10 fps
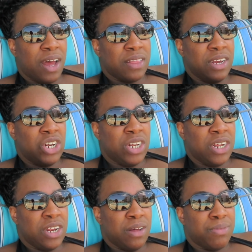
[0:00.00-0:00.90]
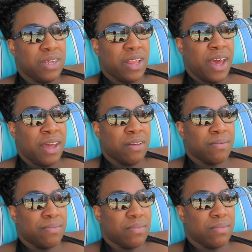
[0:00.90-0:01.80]
I think she did it up to like
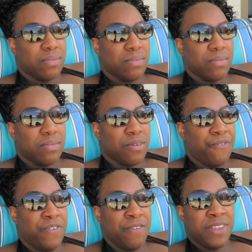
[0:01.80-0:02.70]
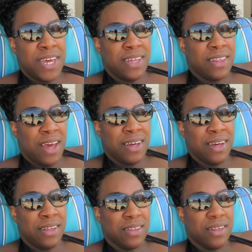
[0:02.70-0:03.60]
15
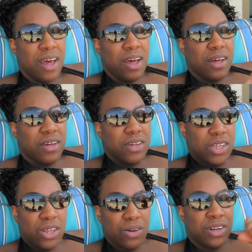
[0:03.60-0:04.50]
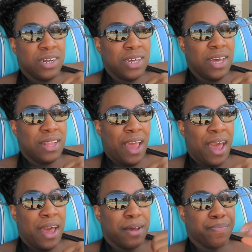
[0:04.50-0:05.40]
seconds. So she did
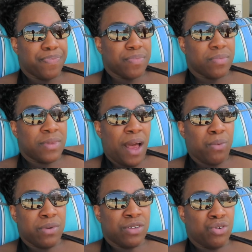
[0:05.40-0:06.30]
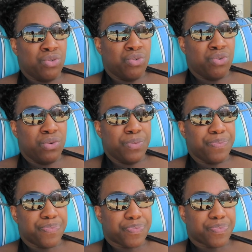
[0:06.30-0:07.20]
that. That was cool.
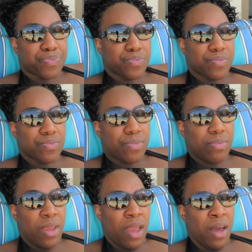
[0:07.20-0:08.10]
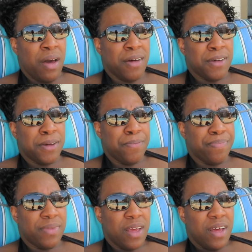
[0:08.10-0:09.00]

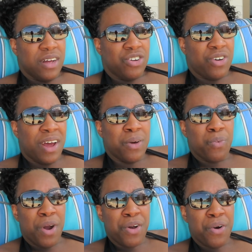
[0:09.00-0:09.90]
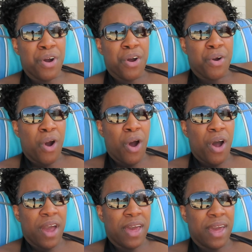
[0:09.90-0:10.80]
Trying to work on her
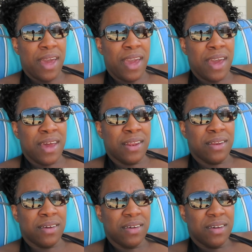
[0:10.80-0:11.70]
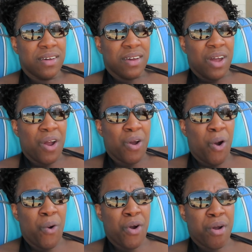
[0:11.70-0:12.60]
hand, her
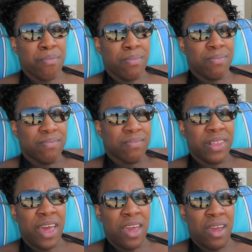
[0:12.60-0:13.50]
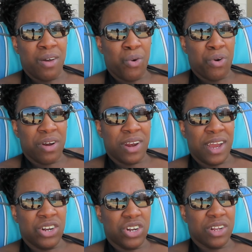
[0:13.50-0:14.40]
arm, leg
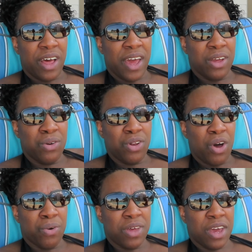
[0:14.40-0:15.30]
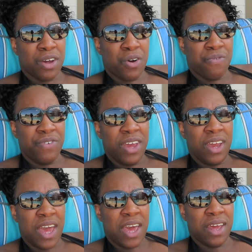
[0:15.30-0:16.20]
coordination, like, you know, kicking her feet
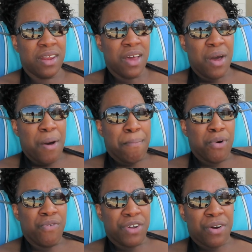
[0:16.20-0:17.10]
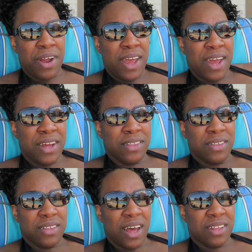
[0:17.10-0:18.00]
and moving her
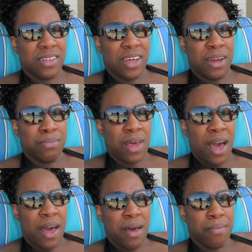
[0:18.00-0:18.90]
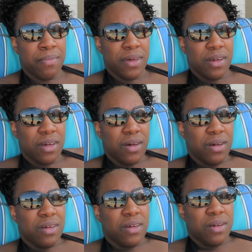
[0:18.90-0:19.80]
hands at the same time.
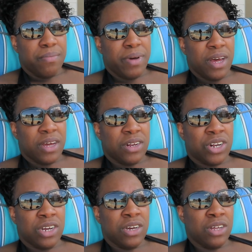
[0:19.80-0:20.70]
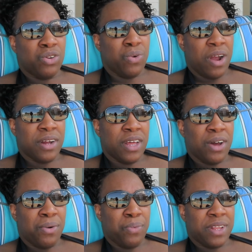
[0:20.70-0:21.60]
But she could do
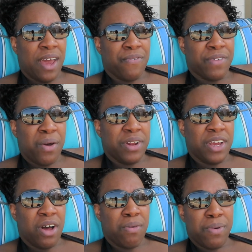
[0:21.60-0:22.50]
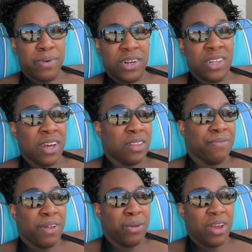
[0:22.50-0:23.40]
everything on with that floaty on, but when she take the
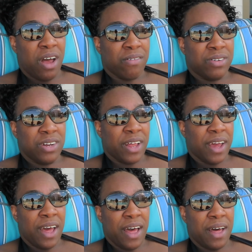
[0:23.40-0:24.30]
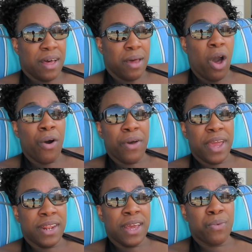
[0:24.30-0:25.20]
floaty off, she like, uh-uh. Oh,
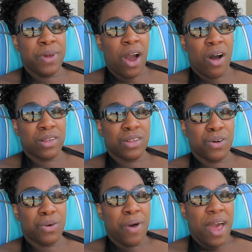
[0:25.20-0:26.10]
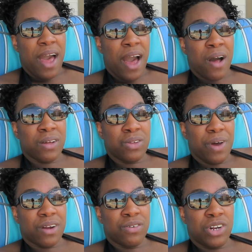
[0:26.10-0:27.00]
and then I also
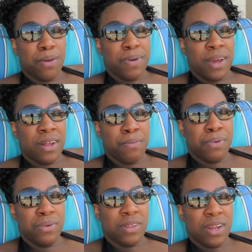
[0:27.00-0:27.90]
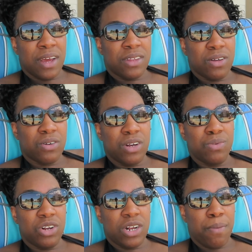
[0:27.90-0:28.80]
had her jumping in the pool today. So she
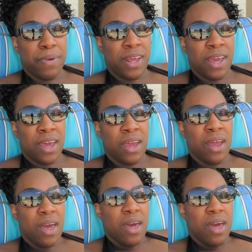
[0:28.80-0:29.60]
was jumping in.